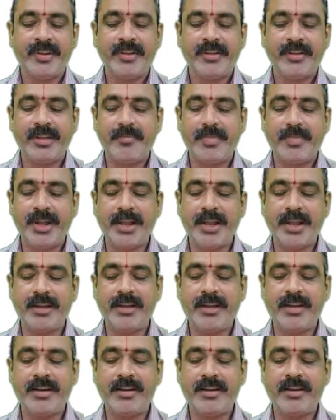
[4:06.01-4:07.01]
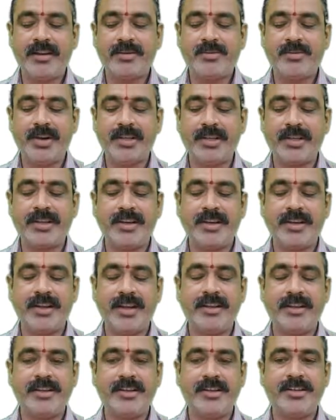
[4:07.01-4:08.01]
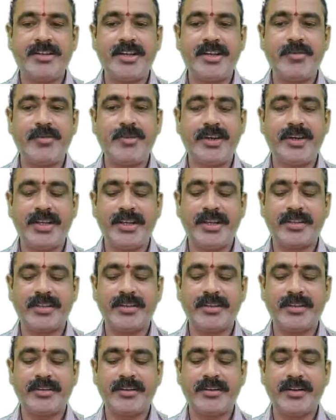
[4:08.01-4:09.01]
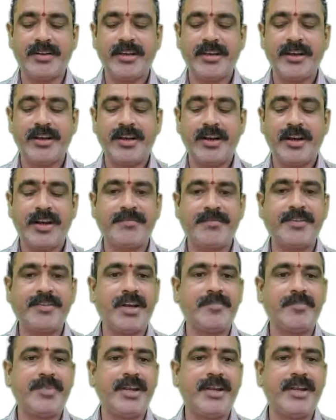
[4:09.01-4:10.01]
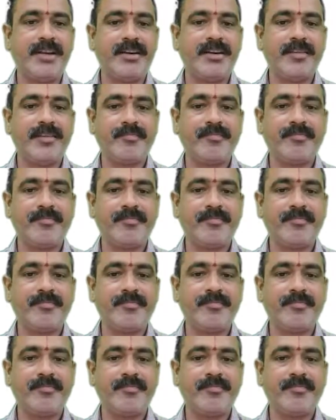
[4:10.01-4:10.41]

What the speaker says: the banker to ascertain the genuineness of the applicant.